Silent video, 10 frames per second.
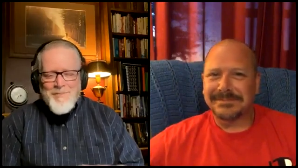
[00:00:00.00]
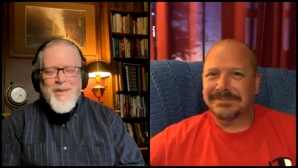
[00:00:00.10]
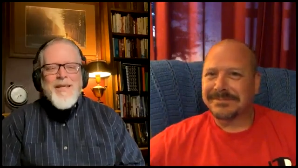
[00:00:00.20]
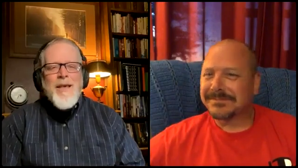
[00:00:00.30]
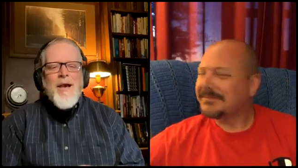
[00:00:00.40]

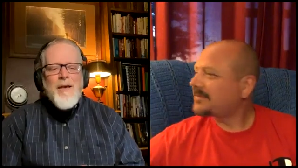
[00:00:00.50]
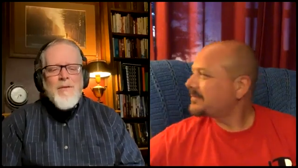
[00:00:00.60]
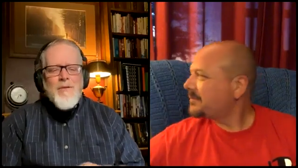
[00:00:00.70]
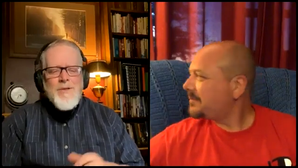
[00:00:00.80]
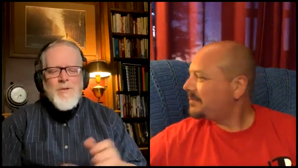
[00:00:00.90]
Speaker 1: but yeah,
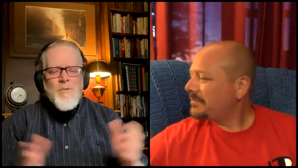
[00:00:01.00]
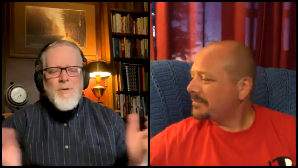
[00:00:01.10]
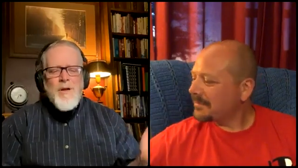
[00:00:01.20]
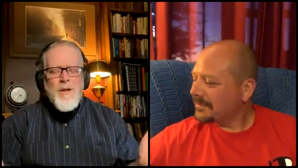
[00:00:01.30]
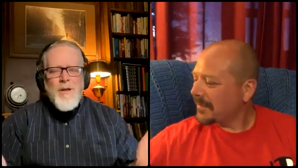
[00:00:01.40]
so
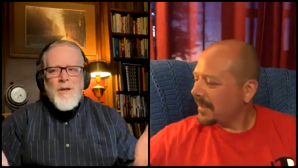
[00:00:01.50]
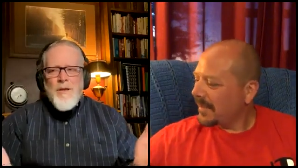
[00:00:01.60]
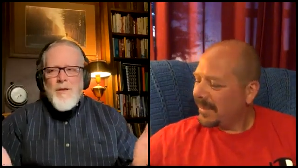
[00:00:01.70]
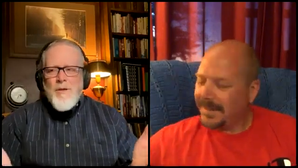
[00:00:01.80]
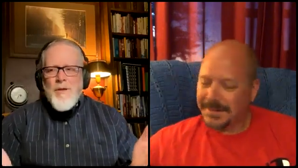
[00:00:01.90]
we're
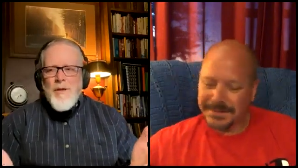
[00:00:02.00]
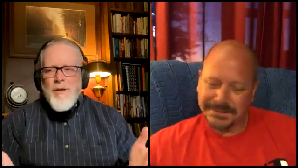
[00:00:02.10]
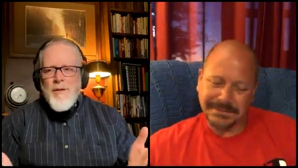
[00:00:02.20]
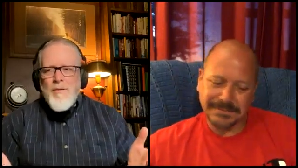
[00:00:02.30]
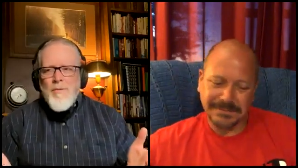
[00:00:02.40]

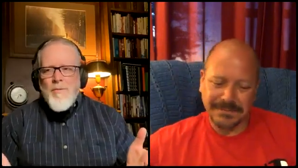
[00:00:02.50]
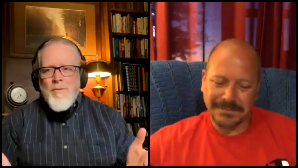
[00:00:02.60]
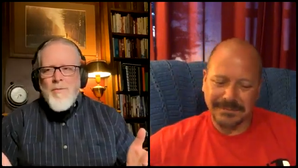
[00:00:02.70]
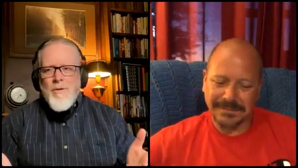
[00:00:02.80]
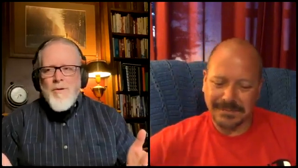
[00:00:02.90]

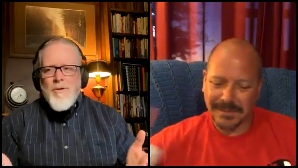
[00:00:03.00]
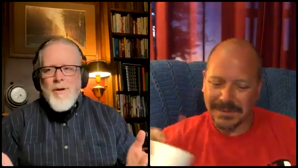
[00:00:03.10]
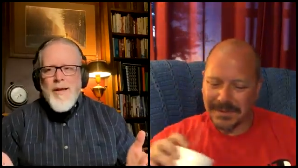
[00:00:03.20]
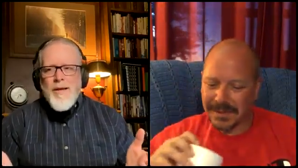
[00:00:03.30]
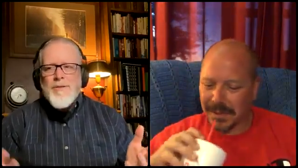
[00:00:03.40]
we're
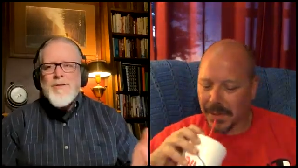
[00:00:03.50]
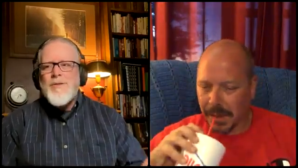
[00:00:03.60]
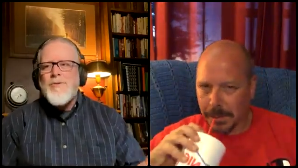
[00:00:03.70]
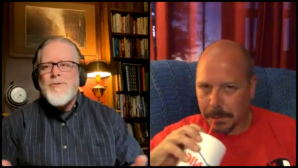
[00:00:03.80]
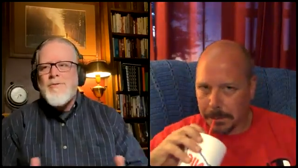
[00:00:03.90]

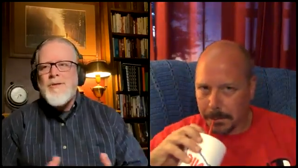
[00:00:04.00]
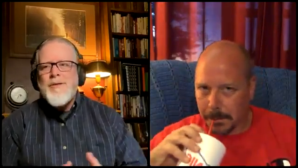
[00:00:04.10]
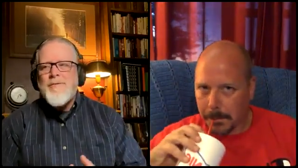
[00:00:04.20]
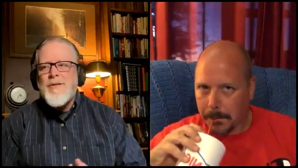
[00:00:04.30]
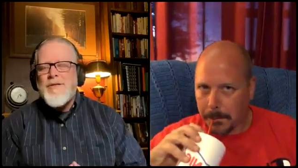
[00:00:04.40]
held to
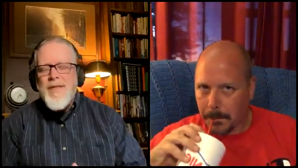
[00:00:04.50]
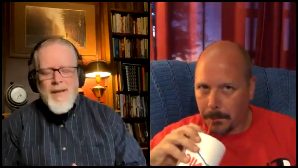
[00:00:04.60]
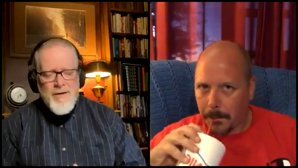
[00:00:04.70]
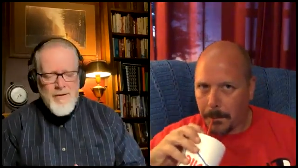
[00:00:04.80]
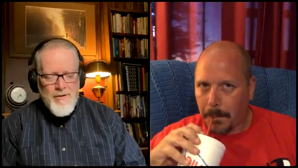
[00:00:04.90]
a different
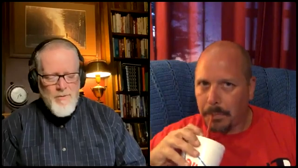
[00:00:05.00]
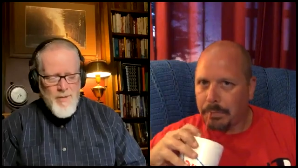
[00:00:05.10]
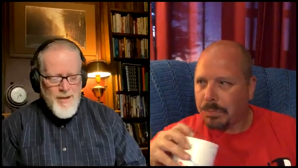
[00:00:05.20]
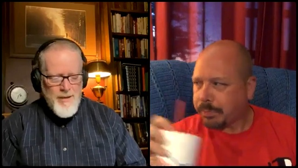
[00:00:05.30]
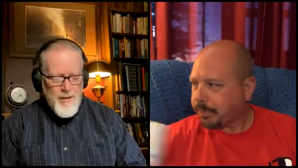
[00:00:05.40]
standard.
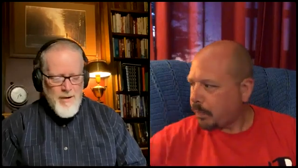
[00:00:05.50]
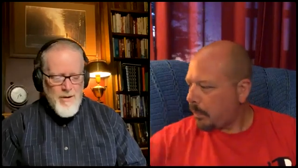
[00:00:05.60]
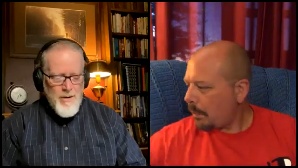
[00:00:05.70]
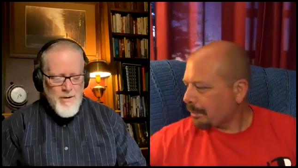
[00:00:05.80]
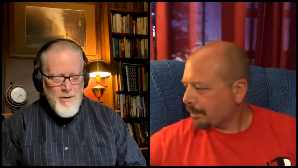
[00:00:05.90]
We
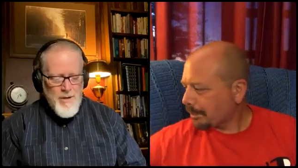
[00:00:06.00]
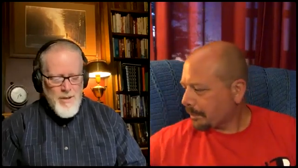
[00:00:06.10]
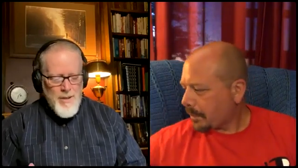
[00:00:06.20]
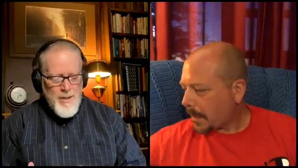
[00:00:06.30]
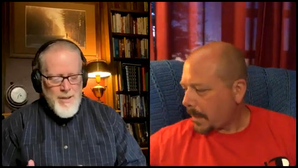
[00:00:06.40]
are,
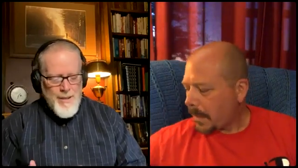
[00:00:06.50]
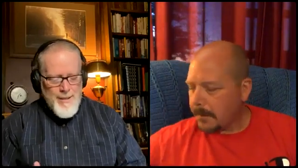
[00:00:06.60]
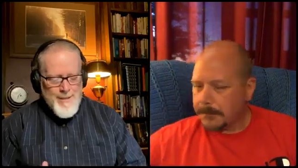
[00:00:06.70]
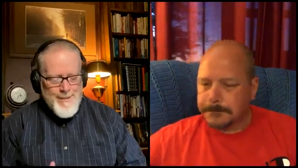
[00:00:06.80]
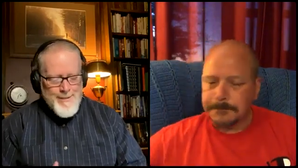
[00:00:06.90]

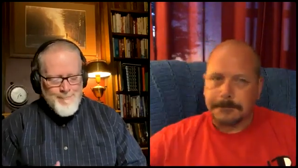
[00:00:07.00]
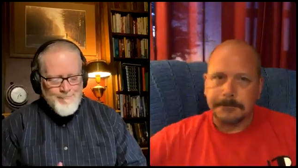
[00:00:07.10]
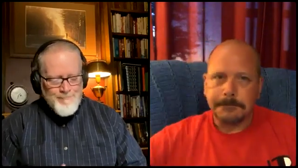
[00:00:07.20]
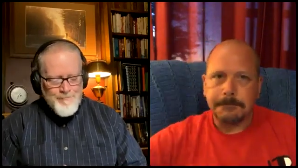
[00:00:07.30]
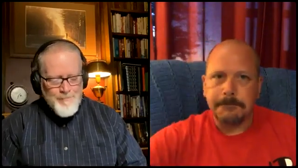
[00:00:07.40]

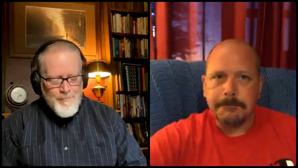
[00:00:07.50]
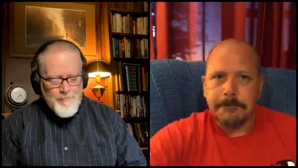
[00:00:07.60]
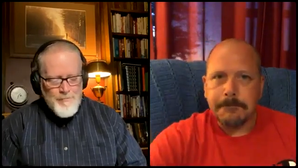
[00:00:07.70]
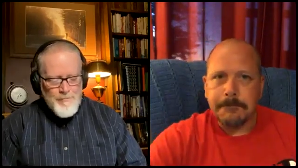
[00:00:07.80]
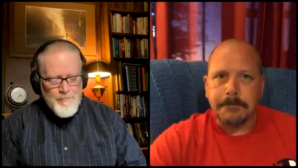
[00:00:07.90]
um,
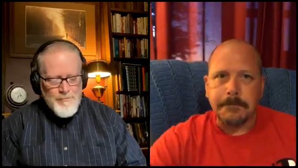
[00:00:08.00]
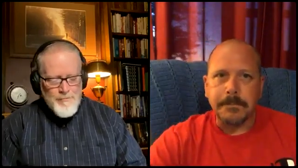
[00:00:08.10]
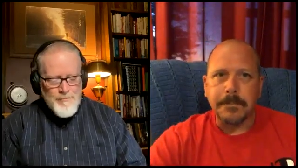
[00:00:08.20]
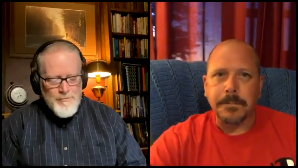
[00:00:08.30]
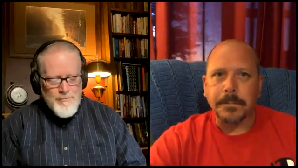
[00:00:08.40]

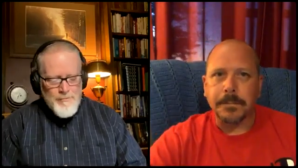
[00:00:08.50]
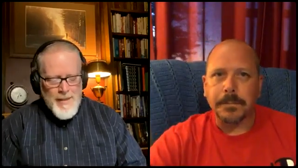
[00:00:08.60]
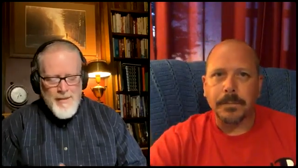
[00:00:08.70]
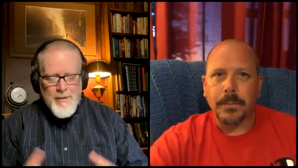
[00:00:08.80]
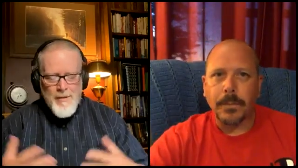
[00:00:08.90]

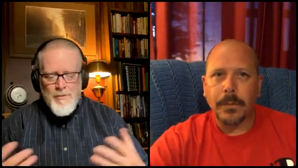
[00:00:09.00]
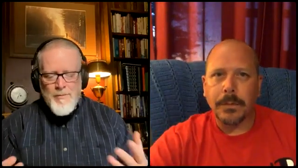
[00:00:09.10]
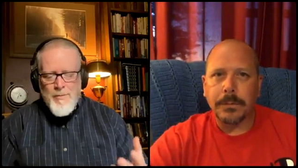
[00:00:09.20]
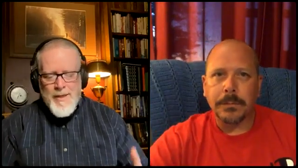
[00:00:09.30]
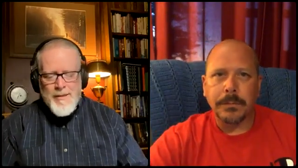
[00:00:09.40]
you
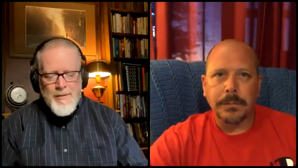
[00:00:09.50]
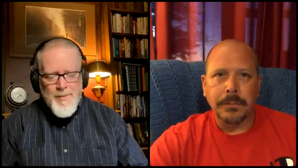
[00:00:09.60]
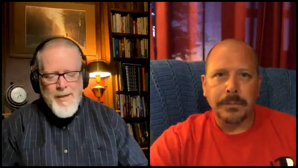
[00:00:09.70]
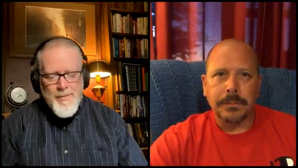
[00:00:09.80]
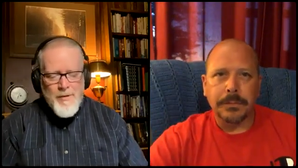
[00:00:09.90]
know, being
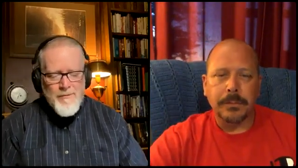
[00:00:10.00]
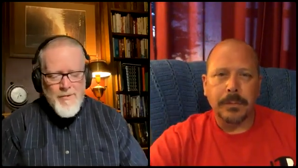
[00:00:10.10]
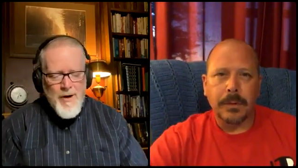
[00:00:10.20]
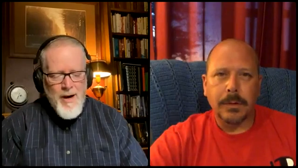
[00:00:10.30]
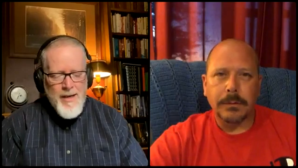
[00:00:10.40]
the people
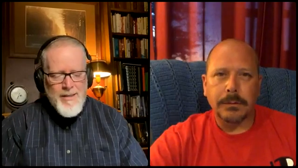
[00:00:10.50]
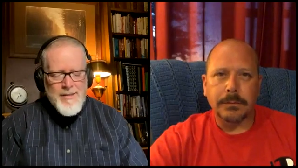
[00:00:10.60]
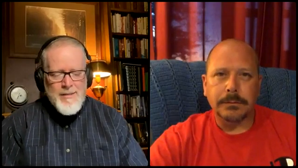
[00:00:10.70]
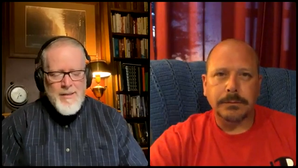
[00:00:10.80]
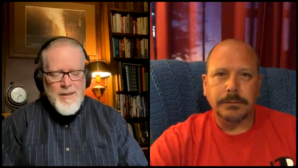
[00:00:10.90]
of
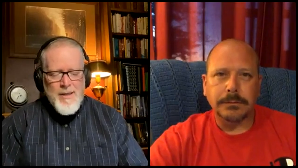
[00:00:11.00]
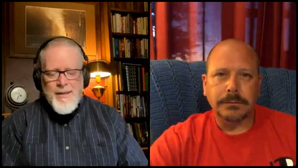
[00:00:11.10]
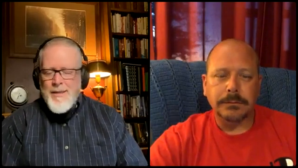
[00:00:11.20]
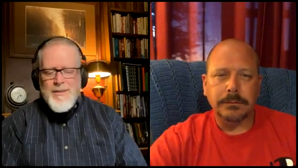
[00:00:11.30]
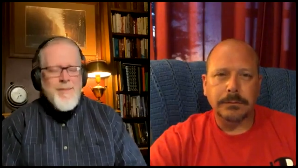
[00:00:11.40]
Christ.
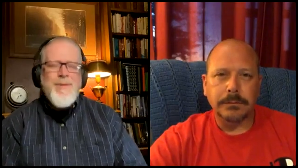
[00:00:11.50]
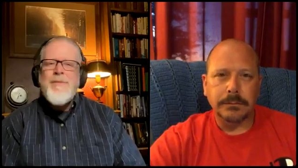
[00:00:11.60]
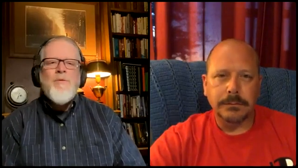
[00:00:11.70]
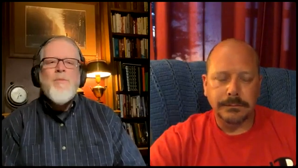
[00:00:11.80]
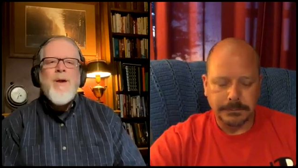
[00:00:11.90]
It doesn't
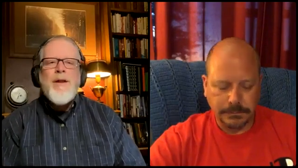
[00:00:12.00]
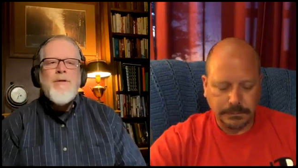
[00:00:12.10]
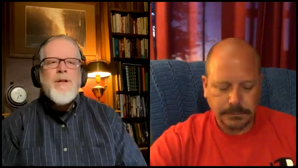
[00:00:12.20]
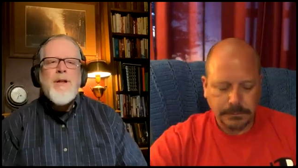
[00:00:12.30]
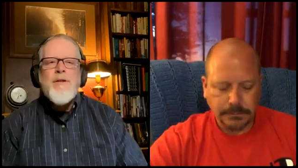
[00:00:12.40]
mean we're
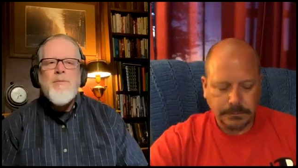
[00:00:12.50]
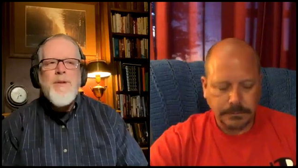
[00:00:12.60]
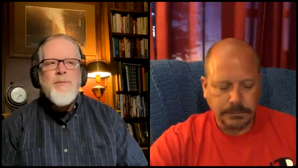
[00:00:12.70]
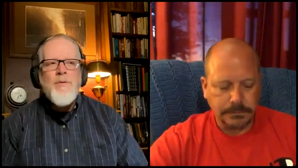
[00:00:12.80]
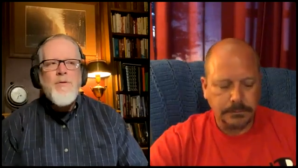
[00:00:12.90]
better than other
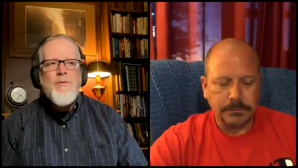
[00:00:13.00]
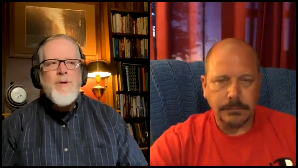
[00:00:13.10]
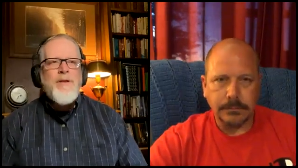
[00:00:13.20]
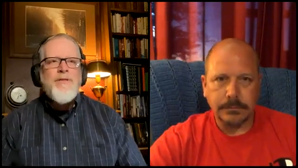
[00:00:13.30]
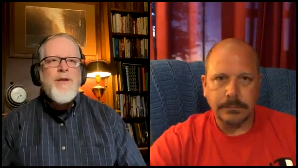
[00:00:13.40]
people or
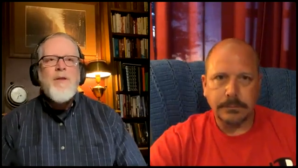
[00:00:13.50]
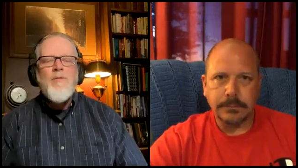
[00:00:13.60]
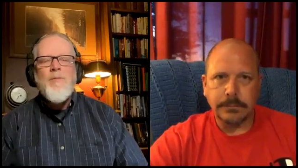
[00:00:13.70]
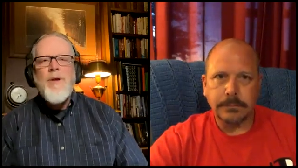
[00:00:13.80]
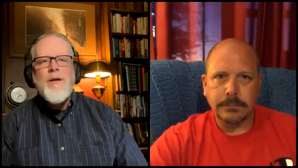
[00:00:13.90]
we
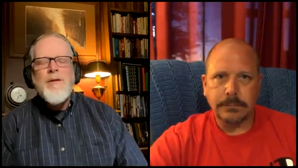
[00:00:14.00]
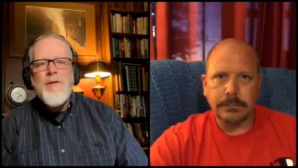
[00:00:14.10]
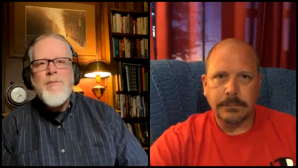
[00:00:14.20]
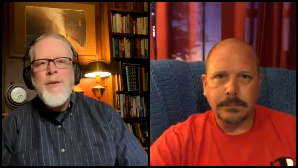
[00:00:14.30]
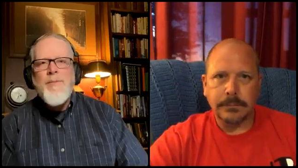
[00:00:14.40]
think we're better than
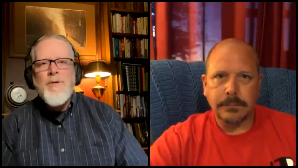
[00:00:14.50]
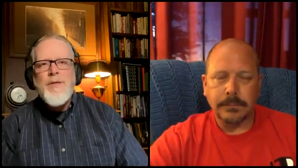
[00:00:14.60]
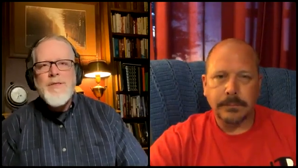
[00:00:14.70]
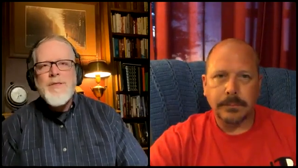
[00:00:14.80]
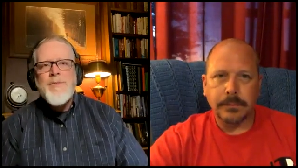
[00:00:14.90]
other people.
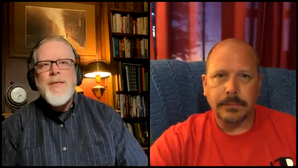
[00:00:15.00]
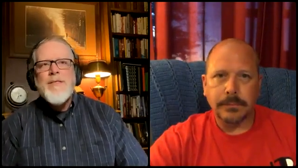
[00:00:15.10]
It just